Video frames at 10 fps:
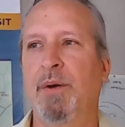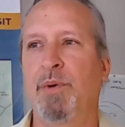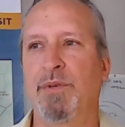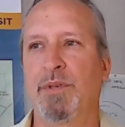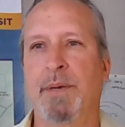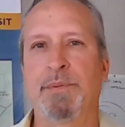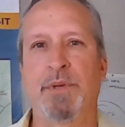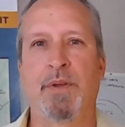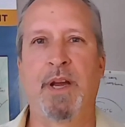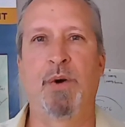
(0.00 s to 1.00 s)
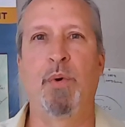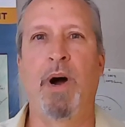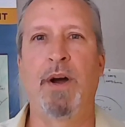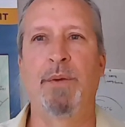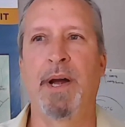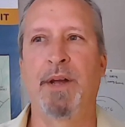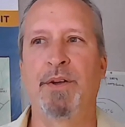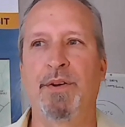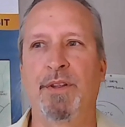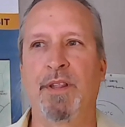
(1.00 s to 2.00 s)
which was subsequently acquired by
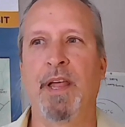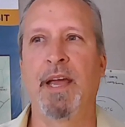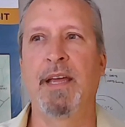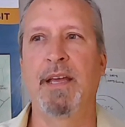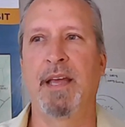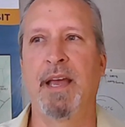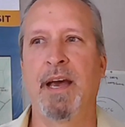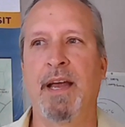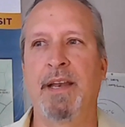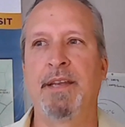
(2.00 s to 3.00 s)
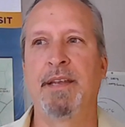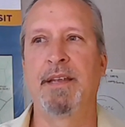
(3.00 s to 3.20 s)
Kirkland Lake and